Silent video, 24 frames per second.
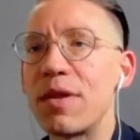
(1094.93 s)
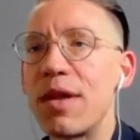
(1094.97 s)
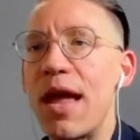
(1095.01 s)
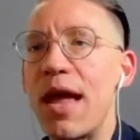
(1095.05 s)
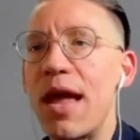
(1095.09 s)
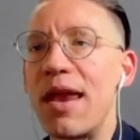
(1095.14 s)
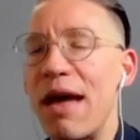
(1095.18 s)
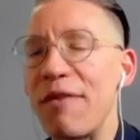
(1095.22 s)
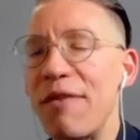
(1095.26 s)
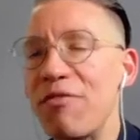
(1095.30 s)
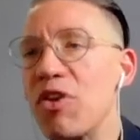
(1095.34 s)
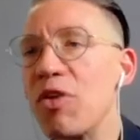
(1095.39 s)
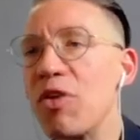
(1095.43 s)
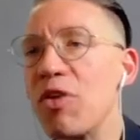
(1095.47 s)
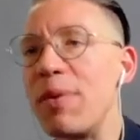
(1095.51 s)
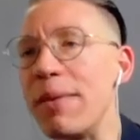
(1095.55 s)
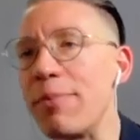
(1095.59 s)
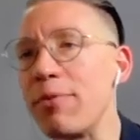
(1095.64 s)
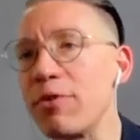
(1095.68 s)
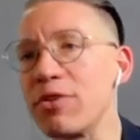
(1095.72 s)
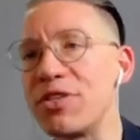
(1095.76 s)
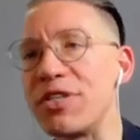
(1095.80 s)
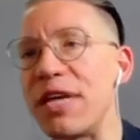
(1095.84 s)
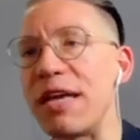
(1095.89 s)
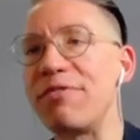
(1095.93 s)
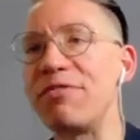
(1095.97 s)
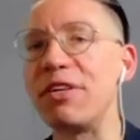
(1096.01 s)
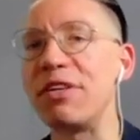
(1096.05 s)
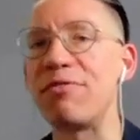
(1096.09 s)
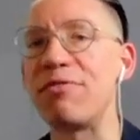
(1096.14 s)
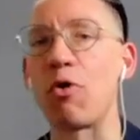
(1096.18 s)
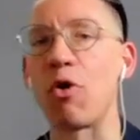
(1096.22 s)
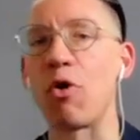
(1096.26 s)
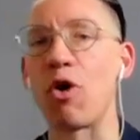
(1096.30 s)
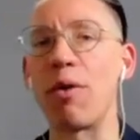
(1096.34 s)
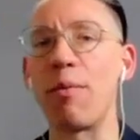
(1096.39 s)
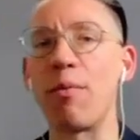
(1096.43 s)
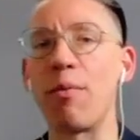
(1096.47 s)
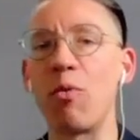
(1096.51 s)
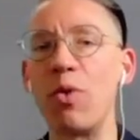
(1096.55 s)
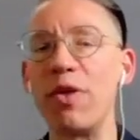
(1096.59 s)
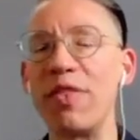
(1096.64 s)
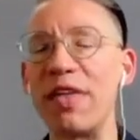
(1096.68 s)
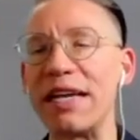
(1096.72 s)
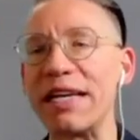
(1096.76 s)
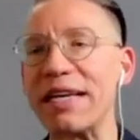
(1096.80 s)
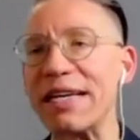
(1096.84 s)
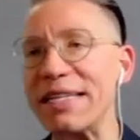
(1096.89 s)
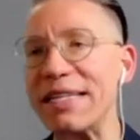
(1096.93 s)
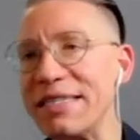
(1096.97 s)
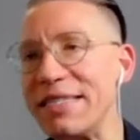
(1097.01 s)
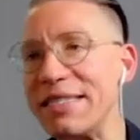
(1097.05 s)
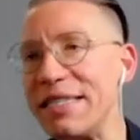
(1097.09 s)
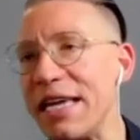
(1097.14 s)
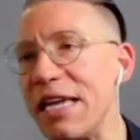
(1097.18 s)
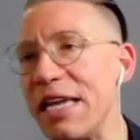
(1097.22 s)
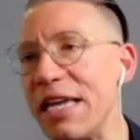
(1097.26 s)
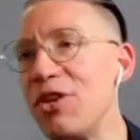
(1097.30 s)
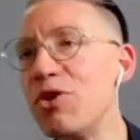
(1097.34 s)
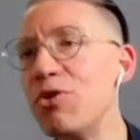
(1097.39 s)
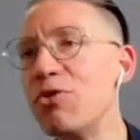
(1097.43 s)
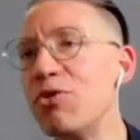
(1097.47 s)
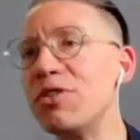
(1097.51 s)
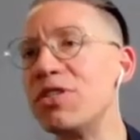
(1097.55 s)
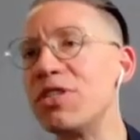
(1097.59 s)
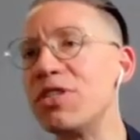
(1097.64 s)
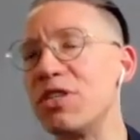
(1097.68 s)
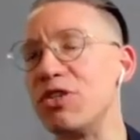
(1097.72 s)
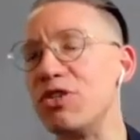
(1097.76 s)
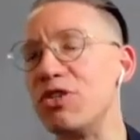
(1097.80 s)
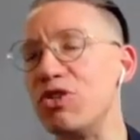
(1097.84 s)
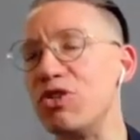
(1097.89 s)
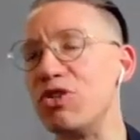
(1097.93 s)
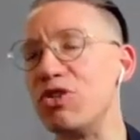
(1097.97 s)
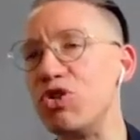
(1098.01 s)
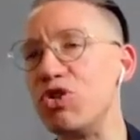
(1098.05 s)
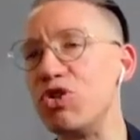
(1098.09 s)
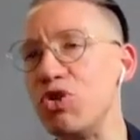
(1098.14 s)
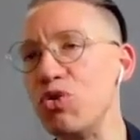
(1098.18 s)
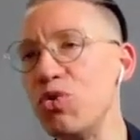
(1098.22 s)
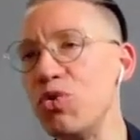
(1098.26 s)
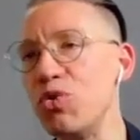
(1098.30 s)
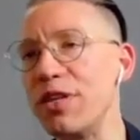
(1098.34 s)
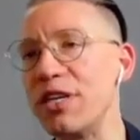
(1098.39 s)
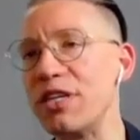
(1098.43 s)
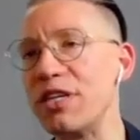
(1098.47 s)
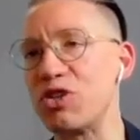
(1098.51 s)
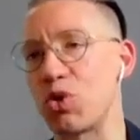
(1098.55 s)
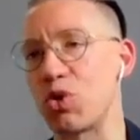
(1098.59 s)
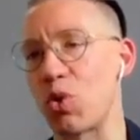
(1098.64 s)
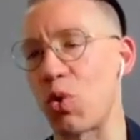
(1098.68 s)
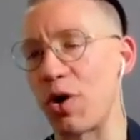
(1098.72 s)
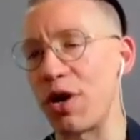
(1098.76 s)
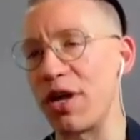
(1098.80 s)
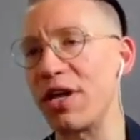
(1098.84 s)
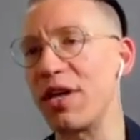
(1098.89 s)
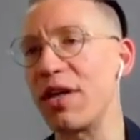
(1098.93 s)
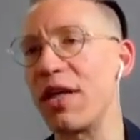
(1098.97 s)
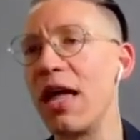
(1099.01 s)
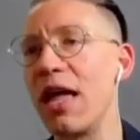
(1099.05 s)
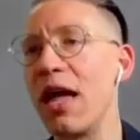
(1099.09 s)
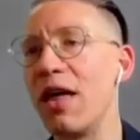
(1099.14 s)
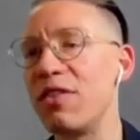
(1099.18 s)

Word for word: and after the People's Safety Forum, we then continued to do this story,